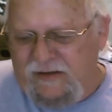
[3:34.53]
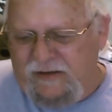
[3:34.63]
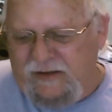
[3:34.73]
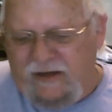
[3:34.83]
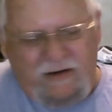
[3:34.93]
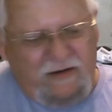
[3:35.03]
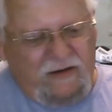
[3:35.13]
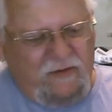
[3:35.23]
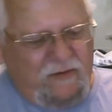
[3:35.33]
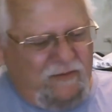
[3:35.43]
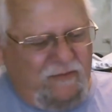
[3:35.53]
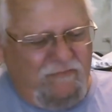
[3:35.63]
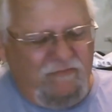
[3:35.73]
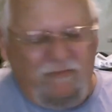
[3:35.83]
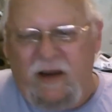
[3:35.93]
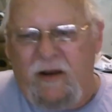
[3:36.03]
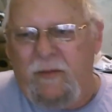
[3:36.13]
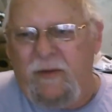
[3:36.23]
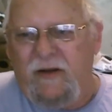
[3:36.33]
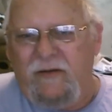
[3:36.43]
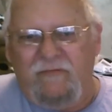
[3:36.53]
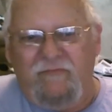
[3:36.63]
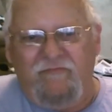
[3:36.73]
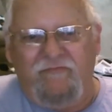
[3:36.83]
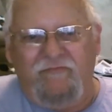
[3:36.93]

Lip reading: So I'm going to bed, and